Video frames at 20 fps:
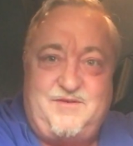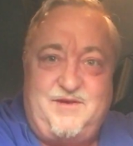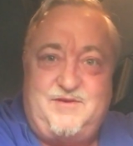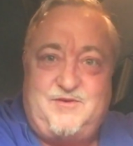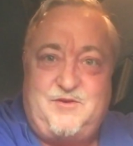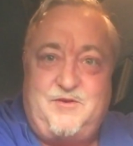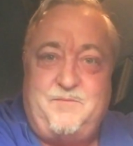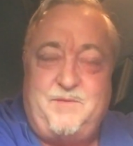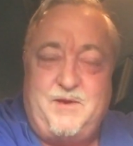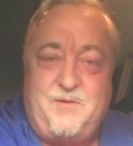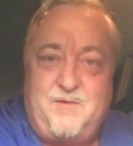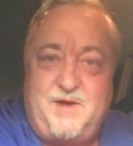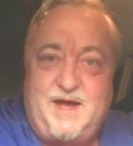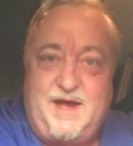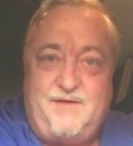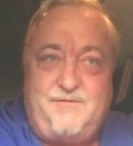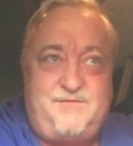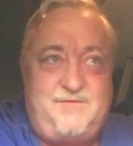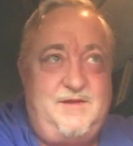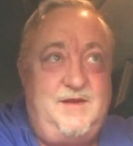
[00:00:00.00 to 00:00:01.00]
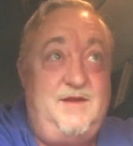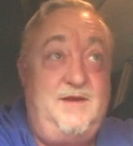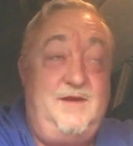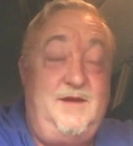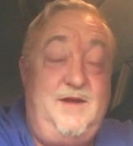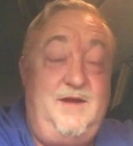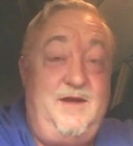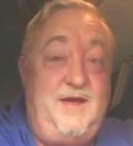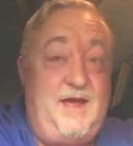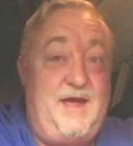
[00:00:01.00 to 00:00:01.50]
So I told my wife,
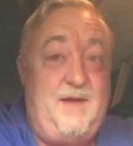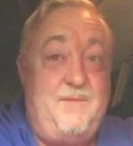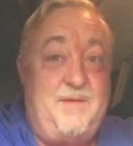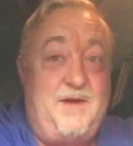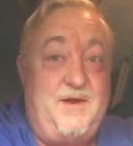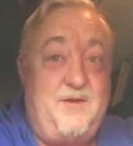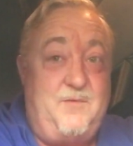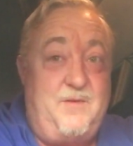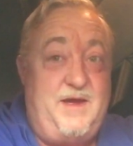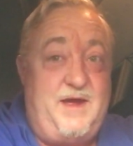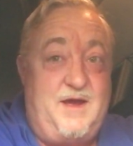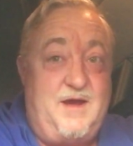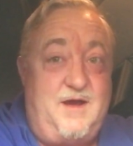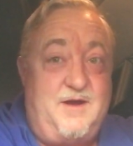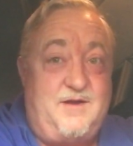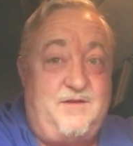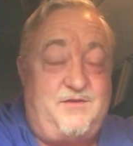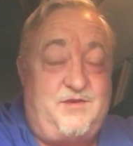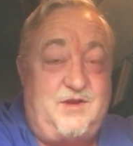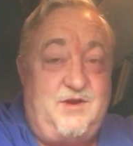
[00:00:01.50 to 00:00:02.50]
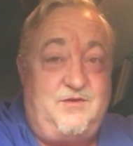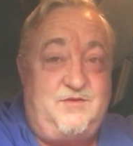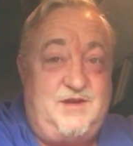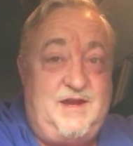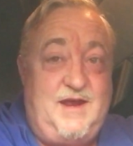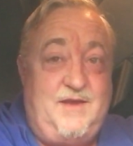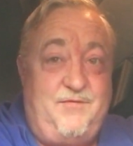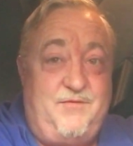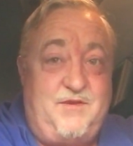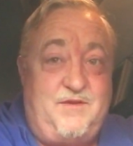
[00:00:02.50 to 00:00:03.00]
hey, by the way, August
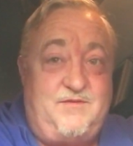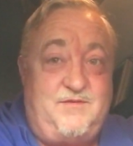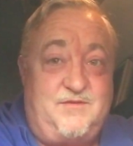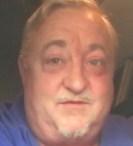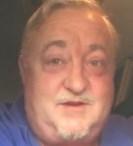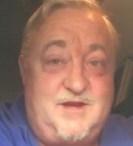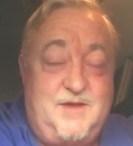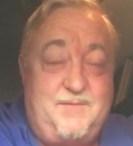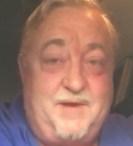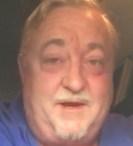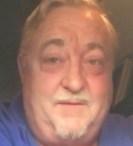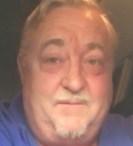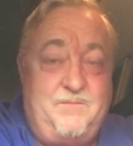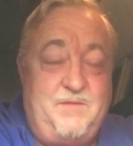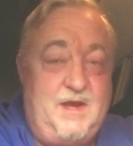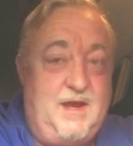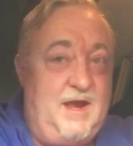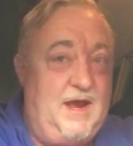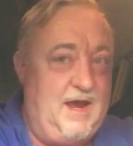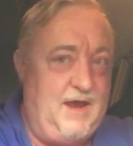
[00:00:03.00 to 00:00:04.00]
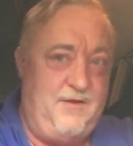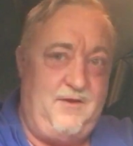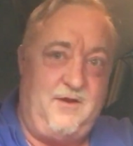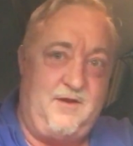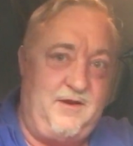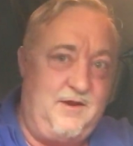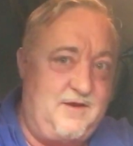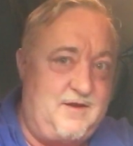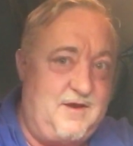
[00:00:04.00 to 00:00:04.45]
13th, this is coming, and they're going to